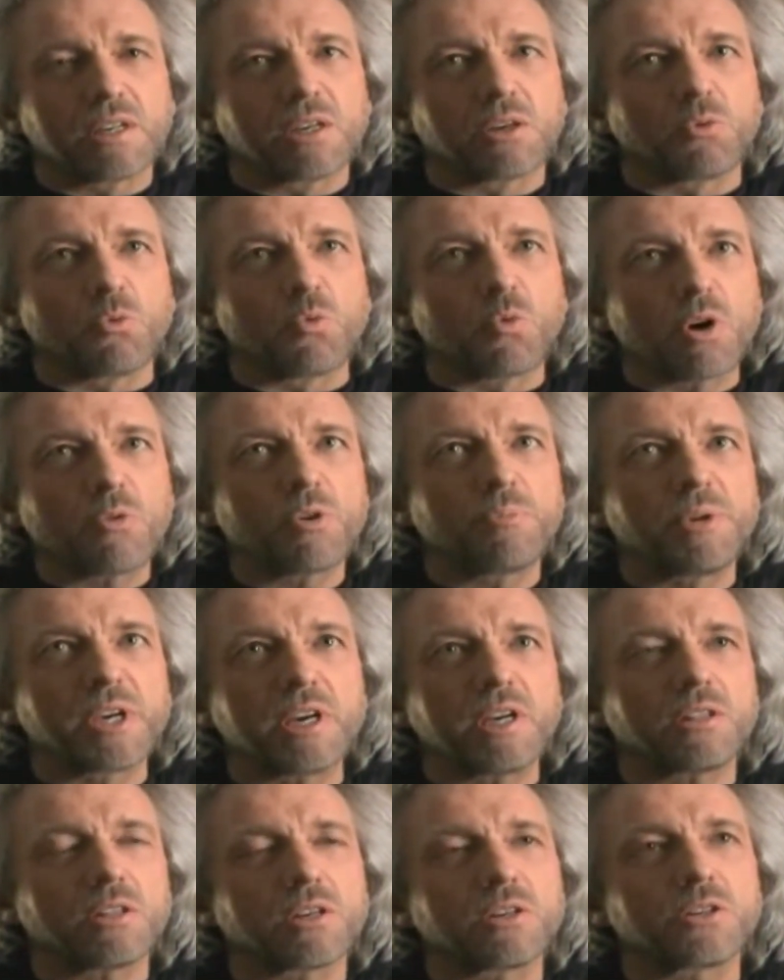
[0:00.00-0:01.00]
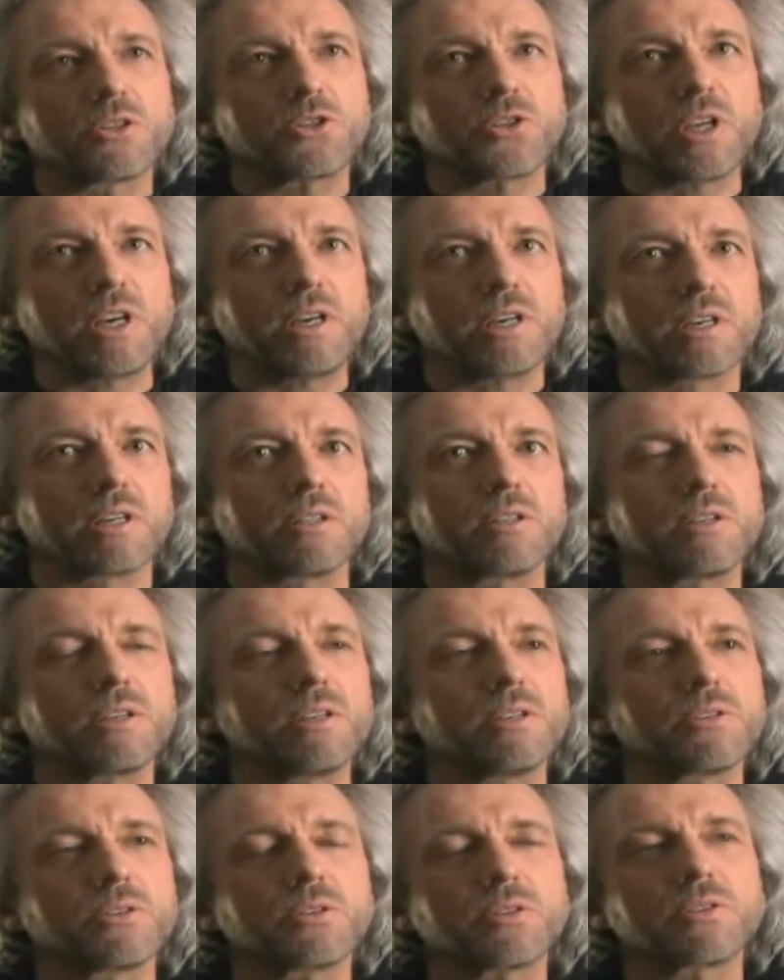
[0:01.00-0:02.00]
And what we begin to understand
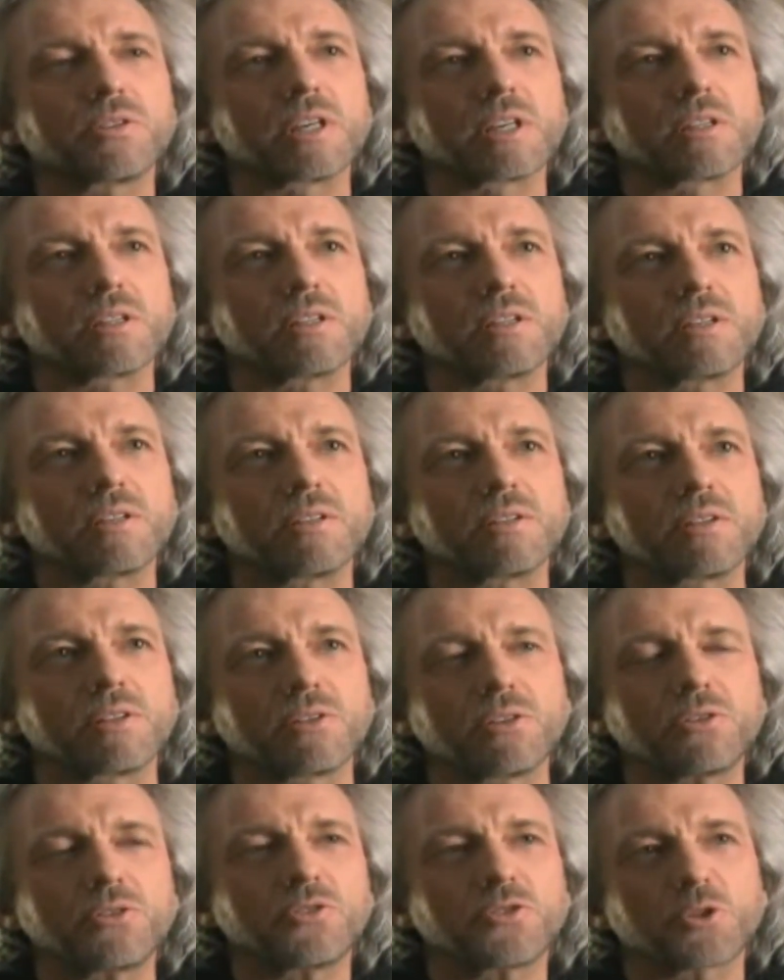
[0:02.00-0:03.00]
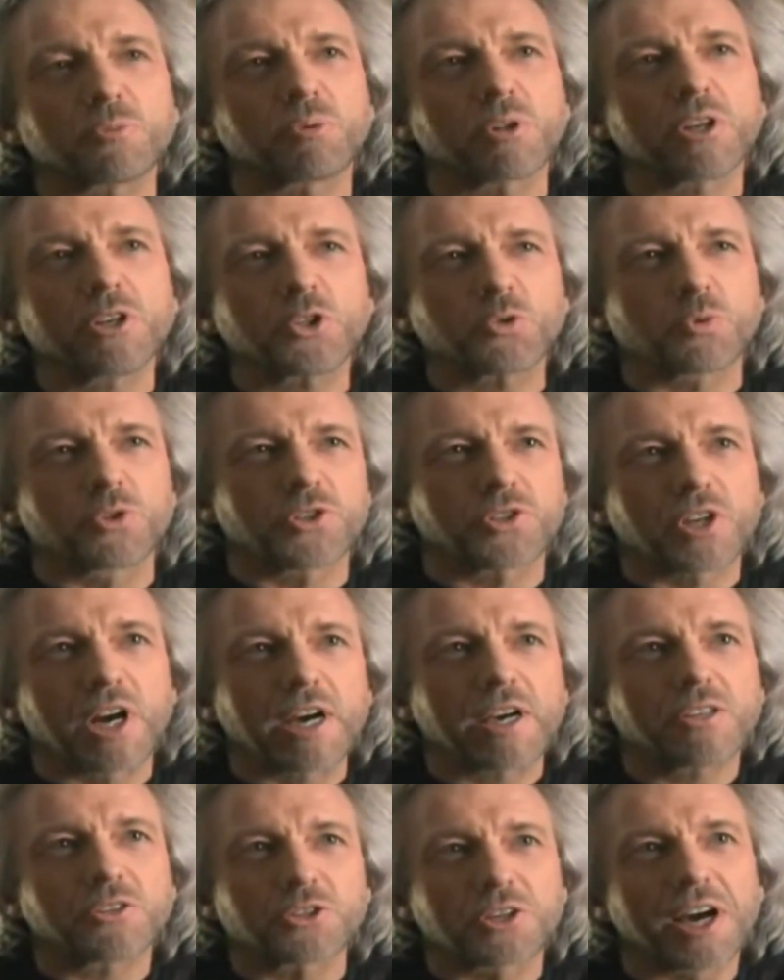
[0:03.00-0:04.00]
is that this is the place where
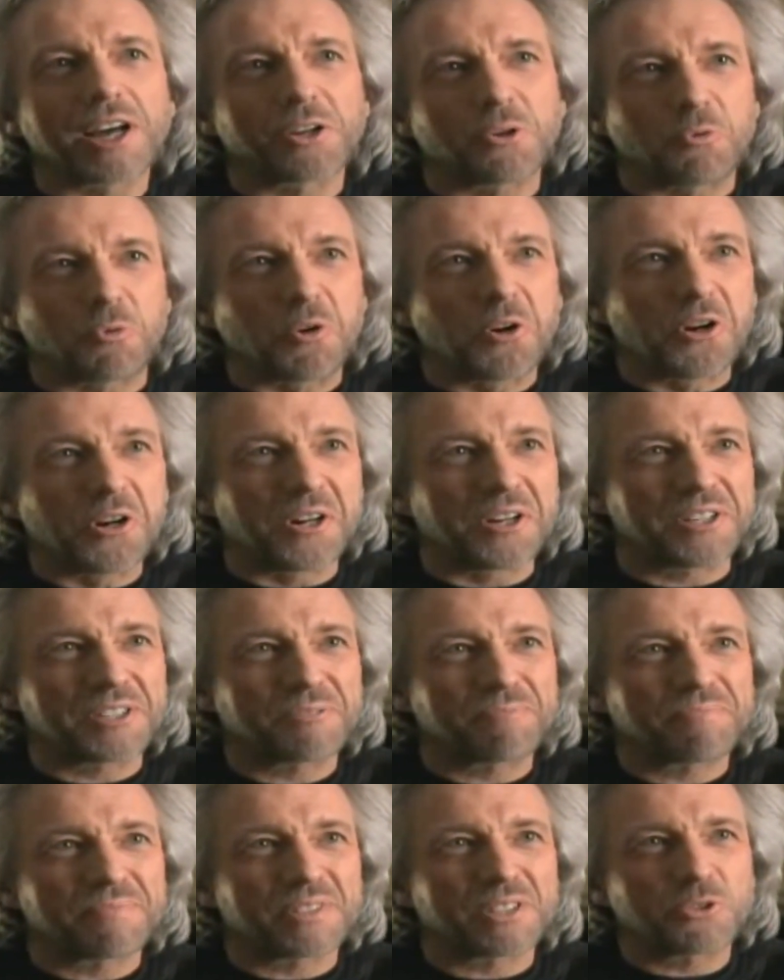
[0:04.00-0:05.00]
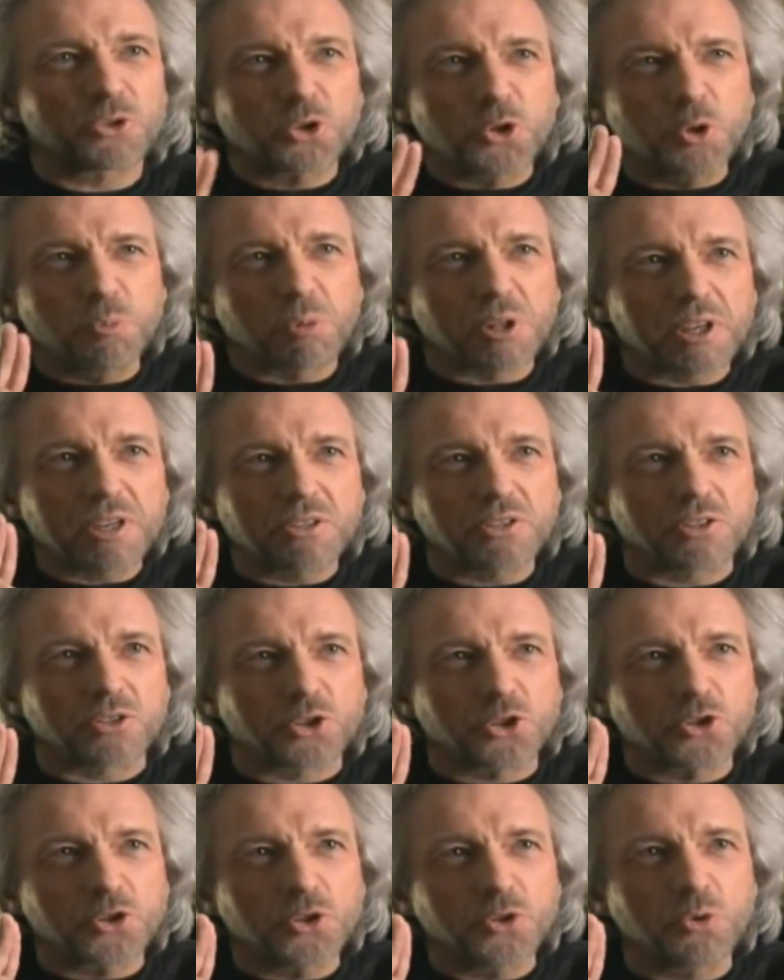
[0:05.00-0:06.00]
science got it wrong. There are two
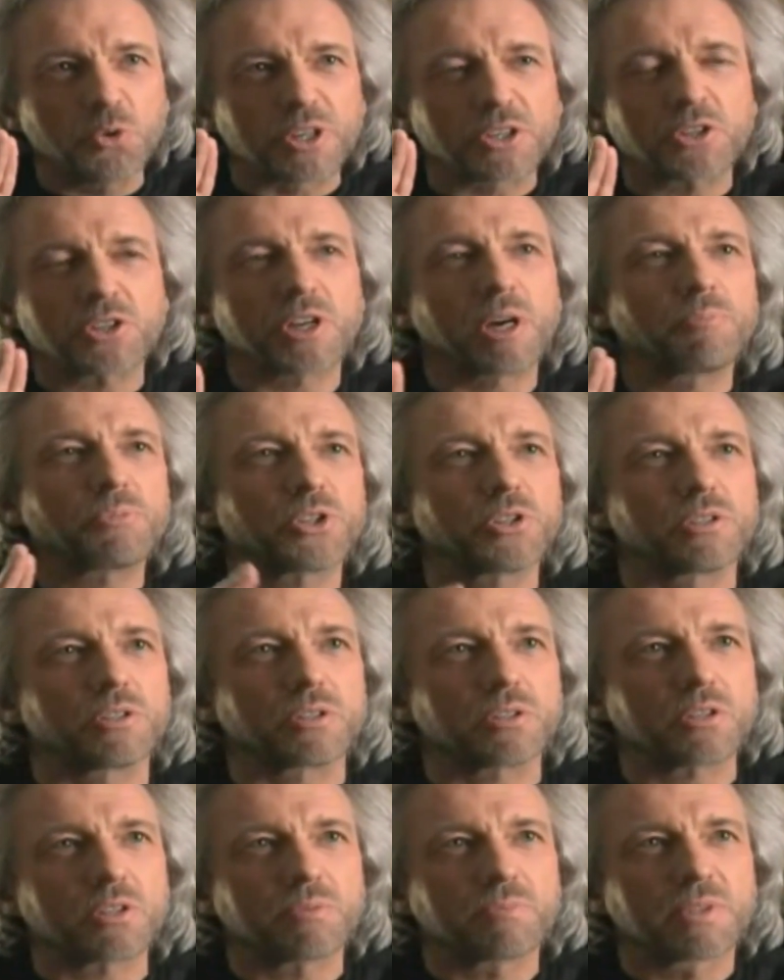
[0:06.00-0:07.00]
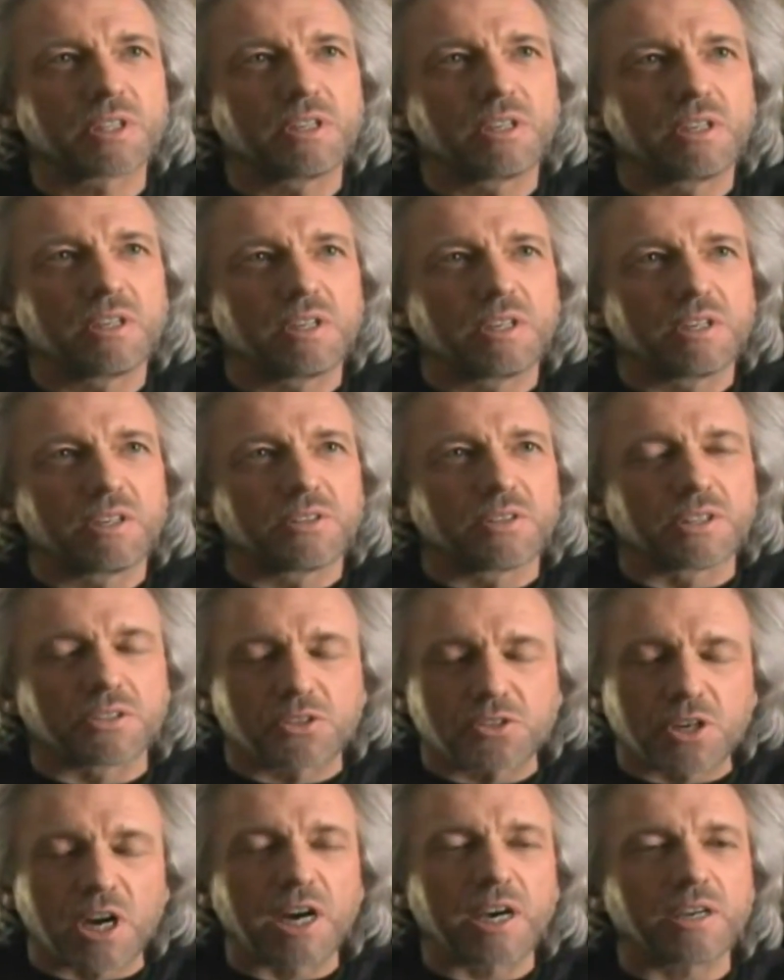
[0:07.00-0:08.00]
places, two assumptions that
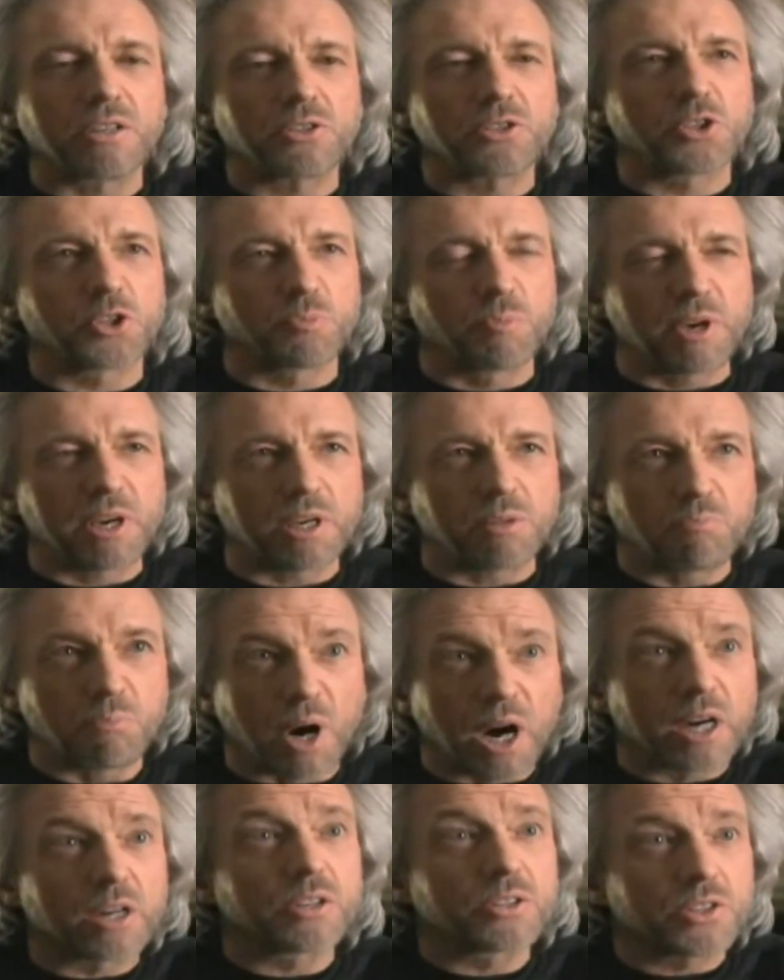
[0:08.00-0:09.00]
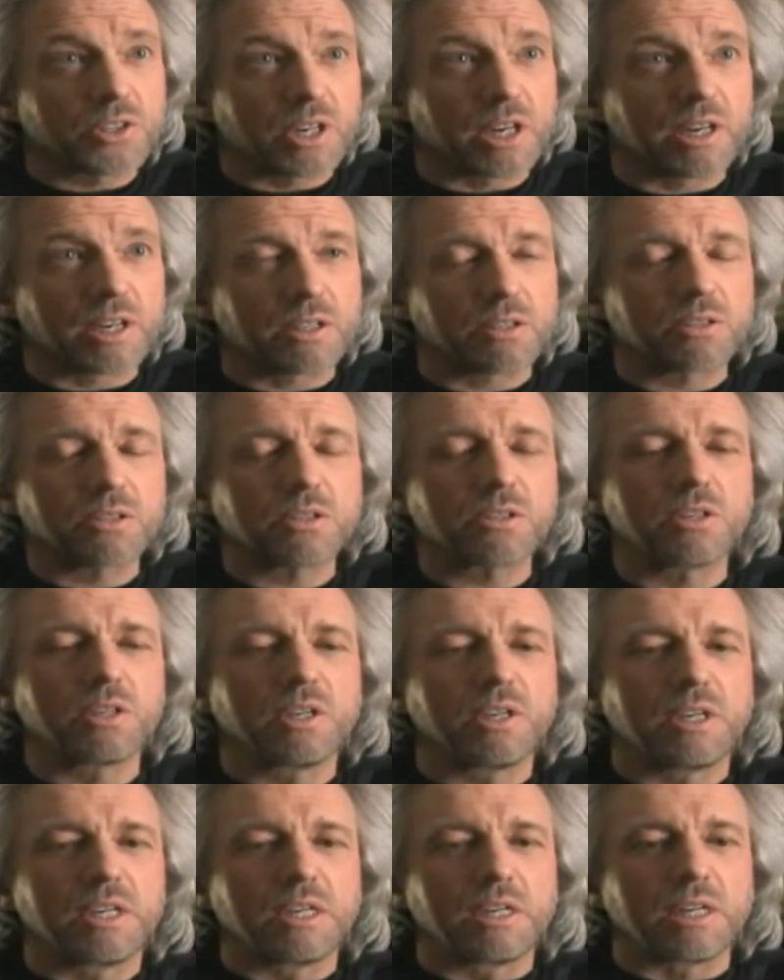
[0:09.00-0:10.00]
science has made, modern science.
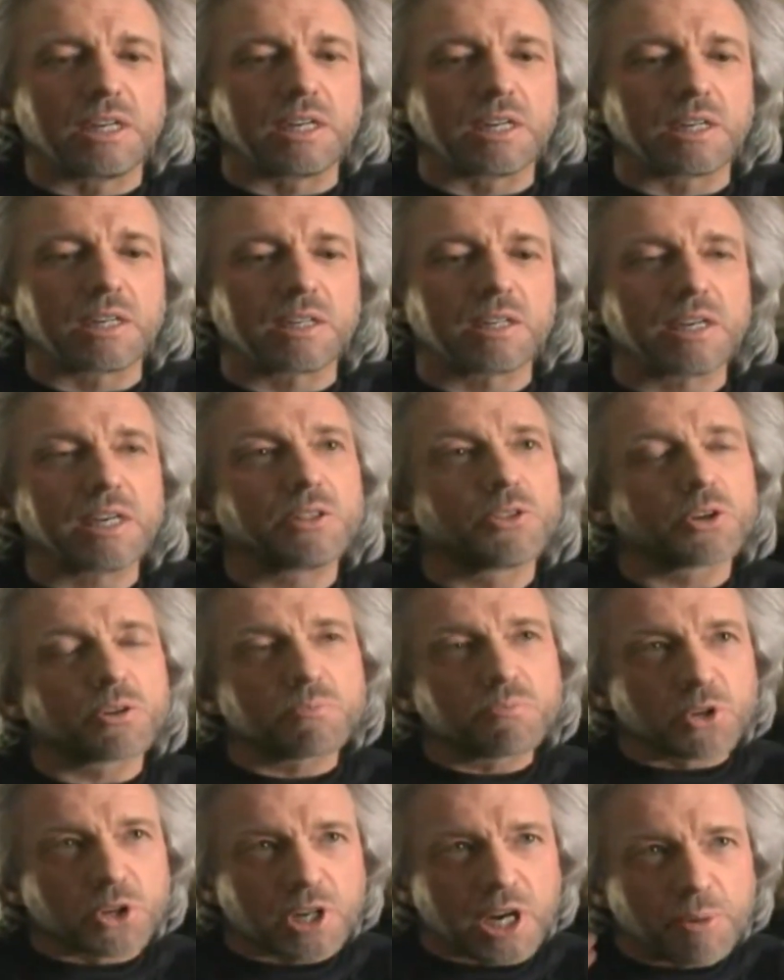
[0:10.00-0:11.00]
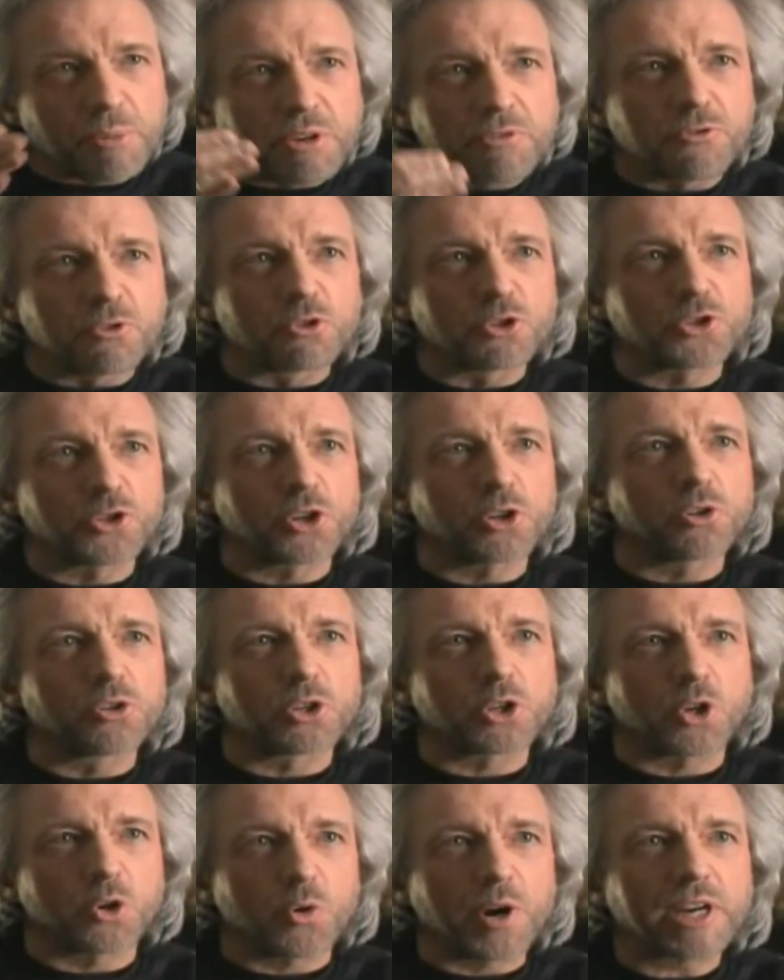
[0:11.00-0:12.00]
And they're coming full circle
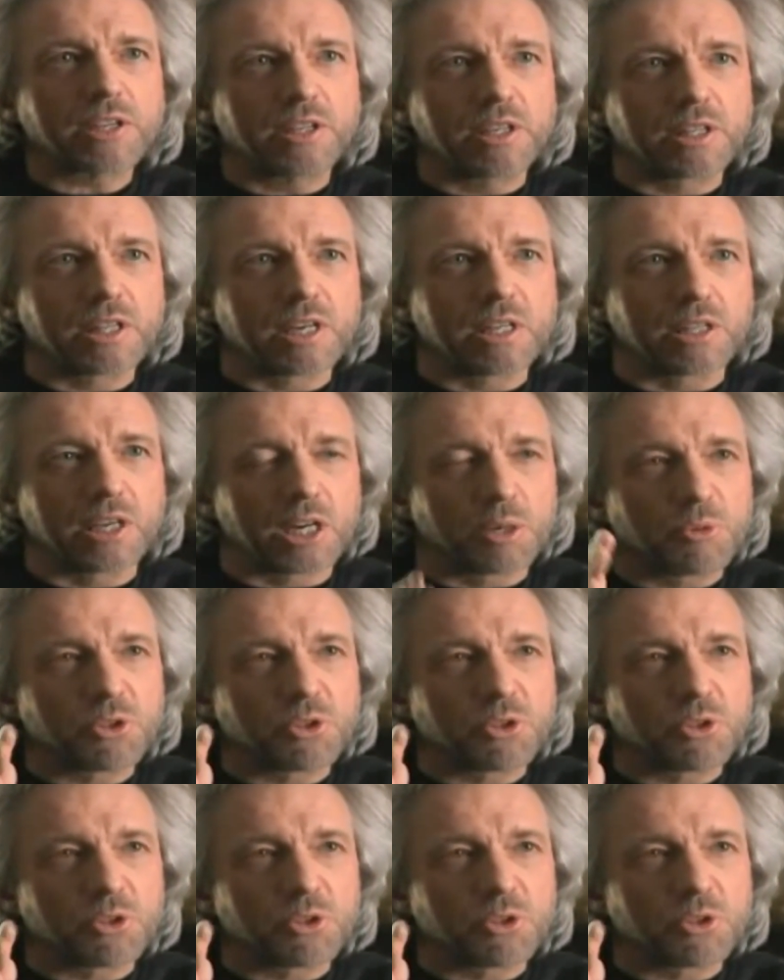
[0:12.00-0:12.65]
and correcting that now.